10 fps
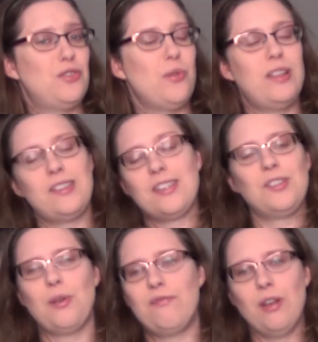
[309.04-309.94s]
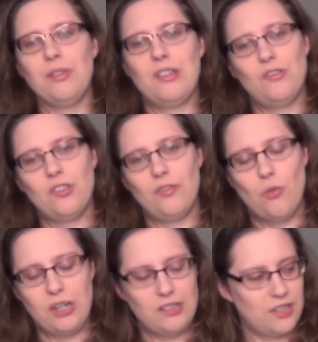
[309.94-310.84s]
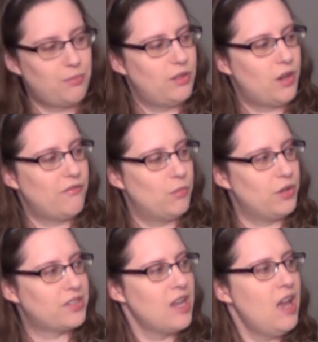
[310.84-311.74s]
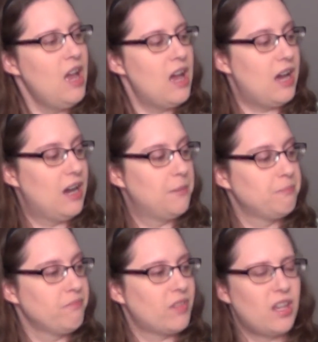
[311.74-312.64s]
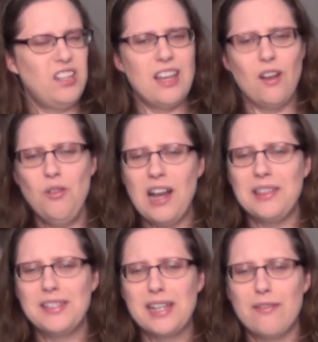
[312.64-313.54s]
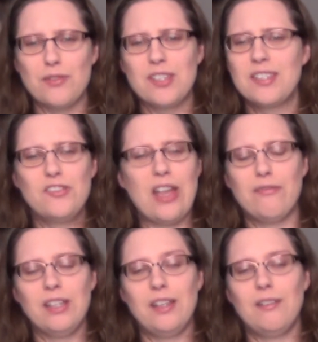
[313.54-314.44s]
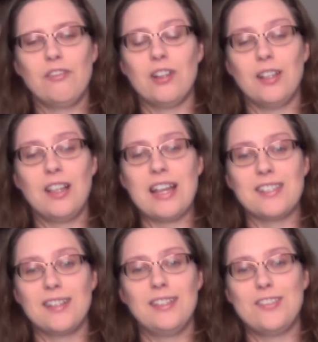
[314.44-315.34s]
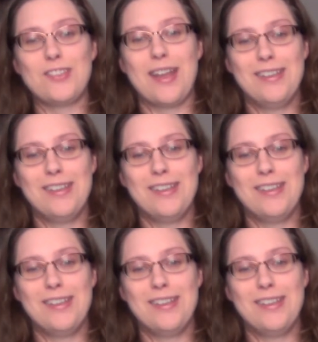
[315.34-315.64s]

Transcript: enjoy these, I still have no intention of going into the spin-off books. Um, and yeah, oh god, these covers. This is definitely really classic cliche